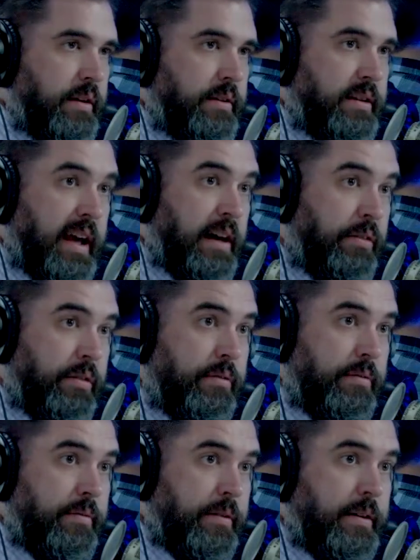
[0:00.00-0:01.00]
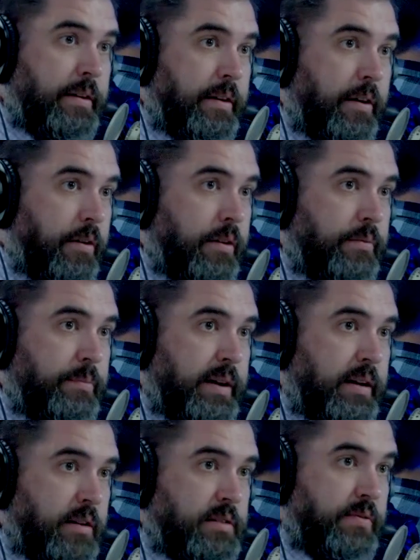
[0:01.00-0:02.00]
death, or
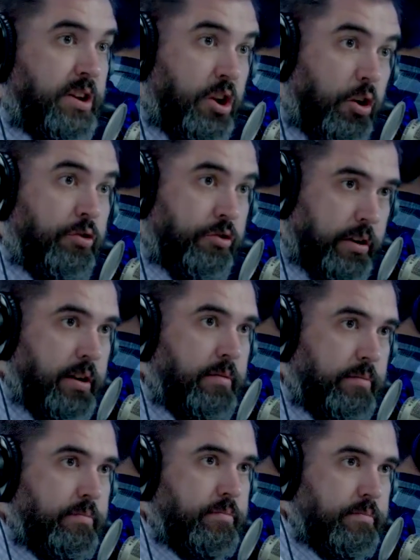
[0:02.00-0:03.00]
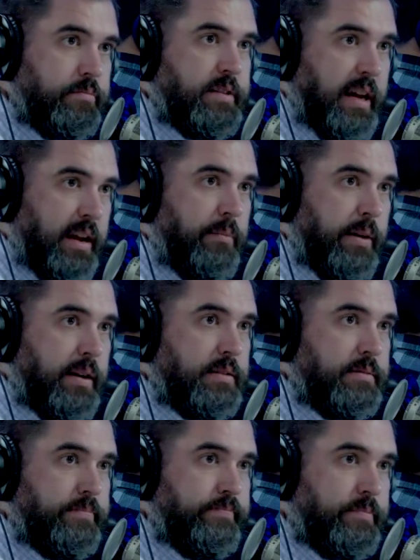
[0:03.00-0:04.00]
because of adultery taking
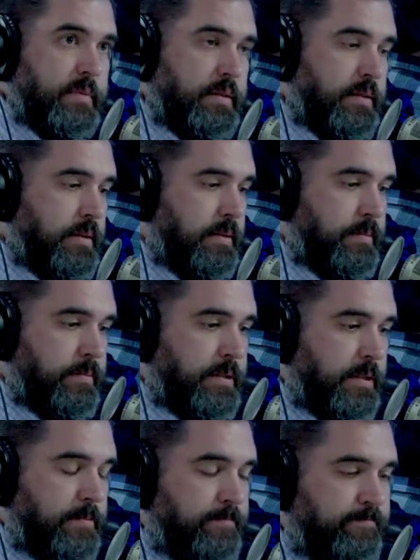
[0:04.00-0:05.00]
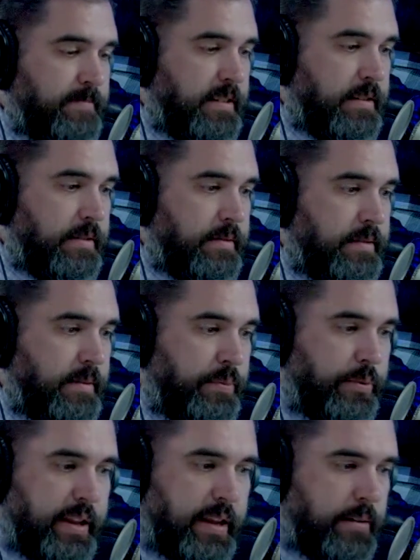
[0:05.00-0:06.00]
place. And the
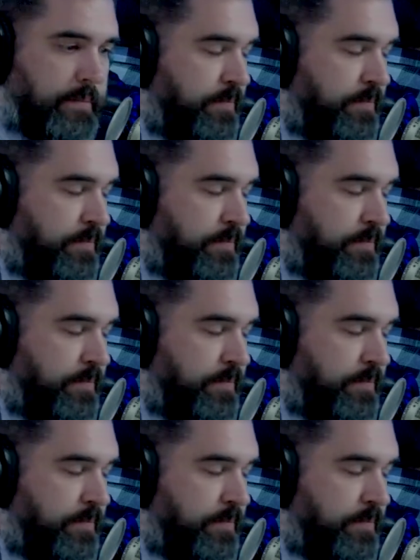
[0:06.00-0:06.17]
pornea.